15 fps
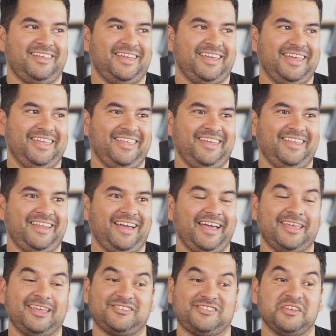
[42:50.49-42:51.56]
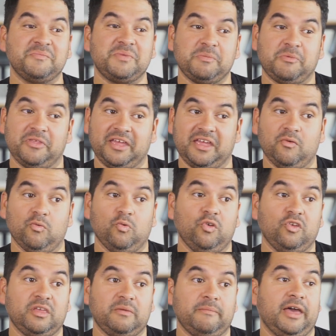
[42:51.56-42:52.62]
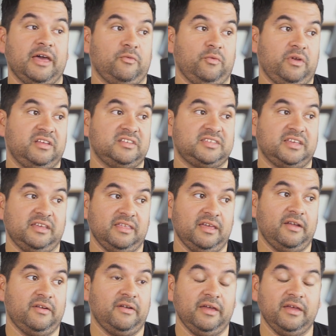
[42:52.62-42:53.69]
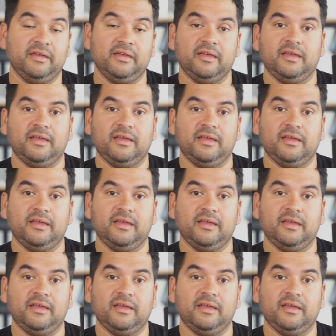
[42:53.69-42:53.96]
And I get some people that get really mad when I say that, right?